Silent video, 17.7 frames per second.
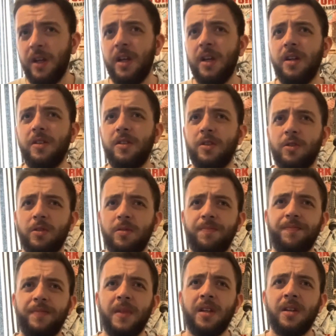So
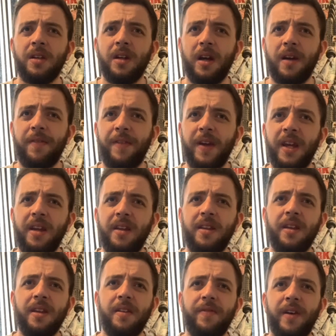I think that
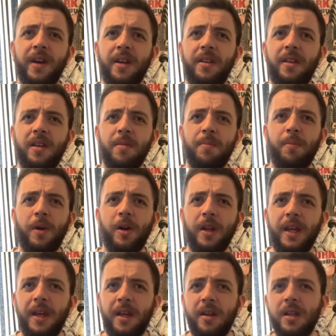the fact that the
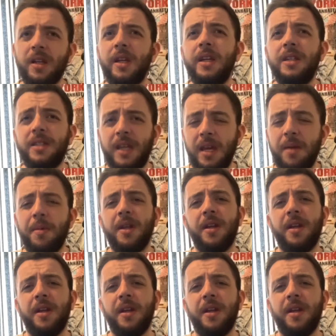money came in